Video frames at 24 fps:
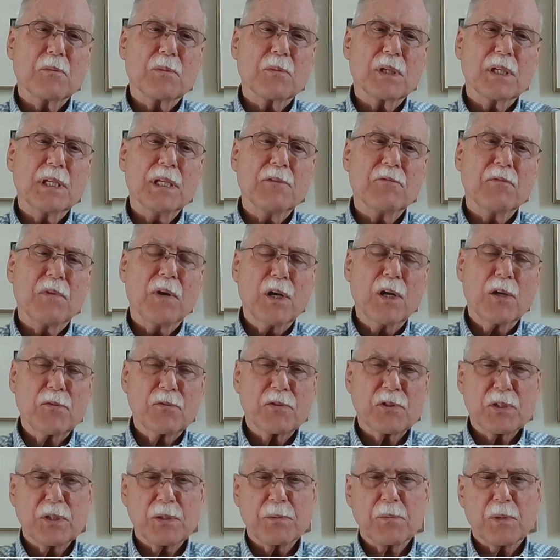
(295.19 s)

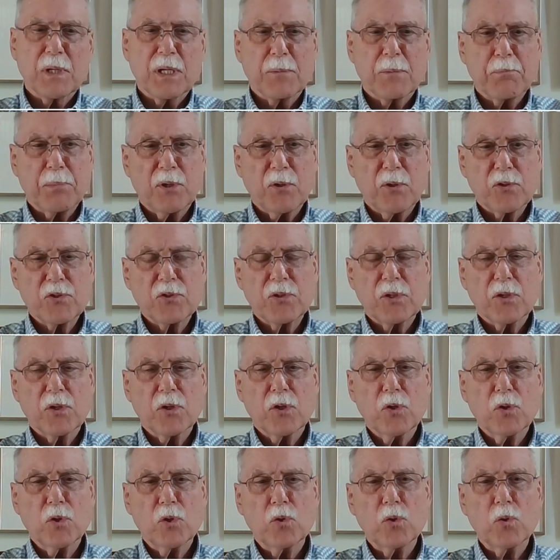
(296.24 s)
involves a person
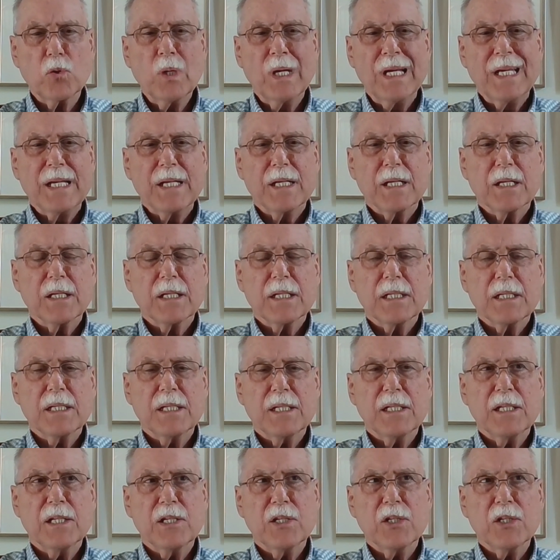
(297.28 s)
who
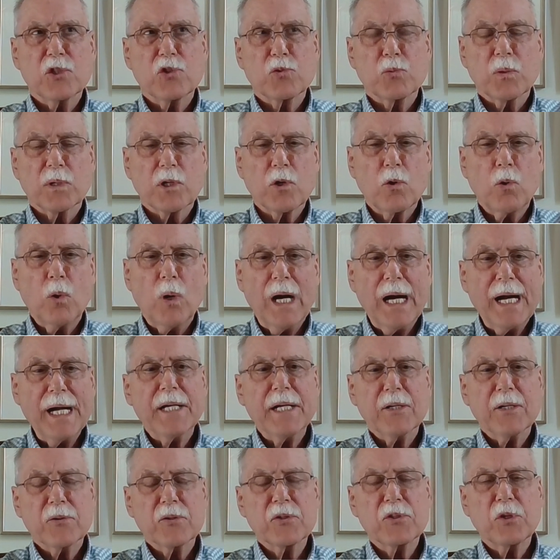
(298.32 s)
is
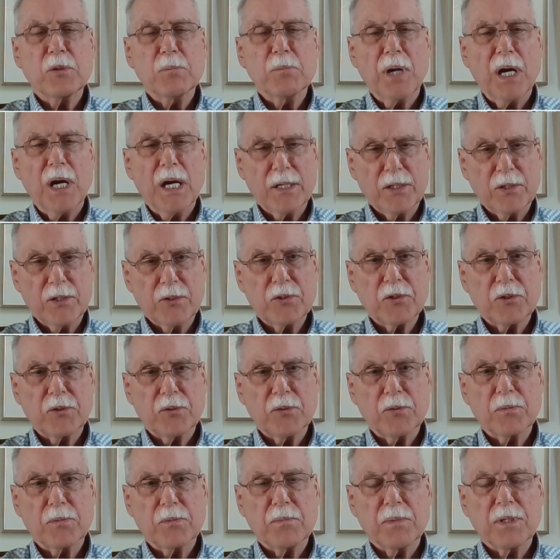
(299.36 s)
required to
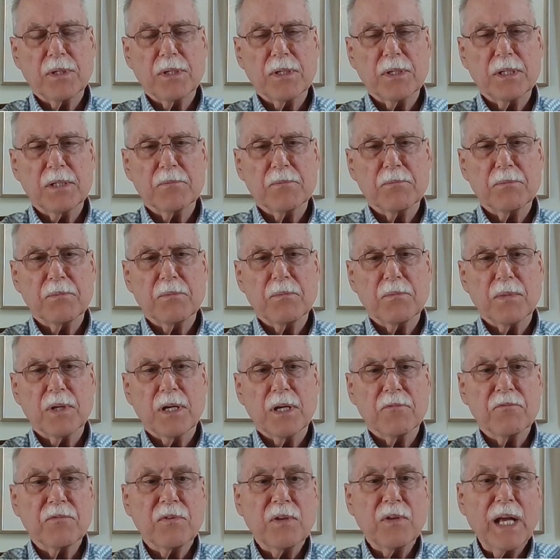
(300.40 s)
monitor
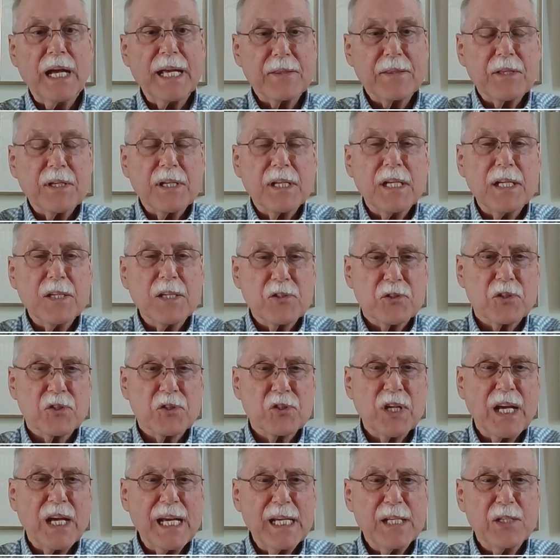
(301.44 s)
a flight that he is
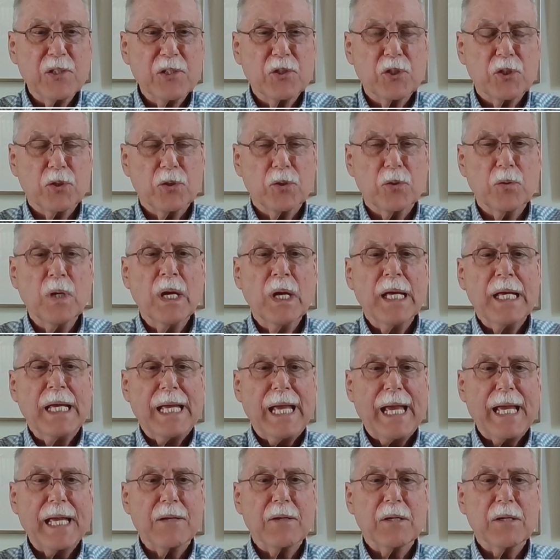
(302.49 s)
assigned to
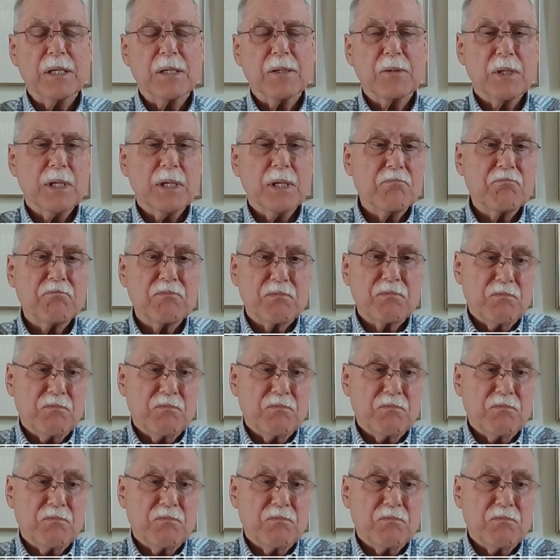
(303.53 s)
and